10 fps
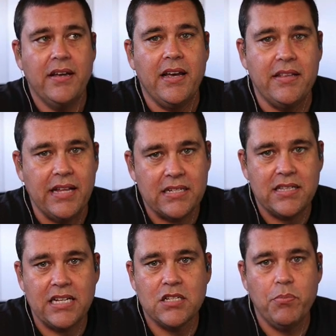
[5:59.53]
And that's
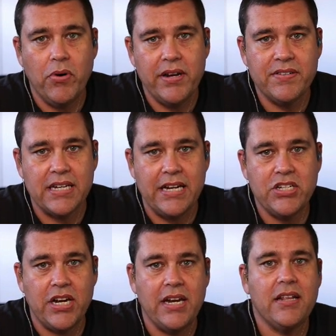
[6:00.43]
the point of
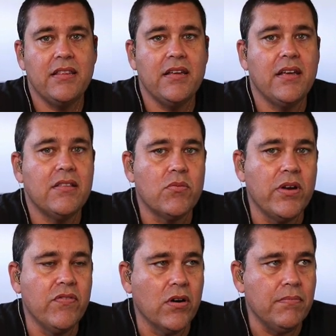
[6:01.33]
sidechaining the
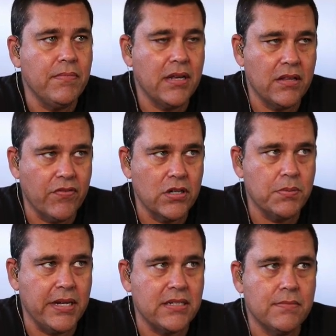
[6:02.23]
reverb in the first
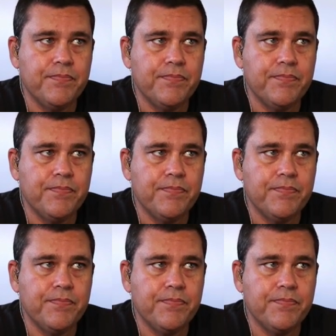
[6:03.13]
place.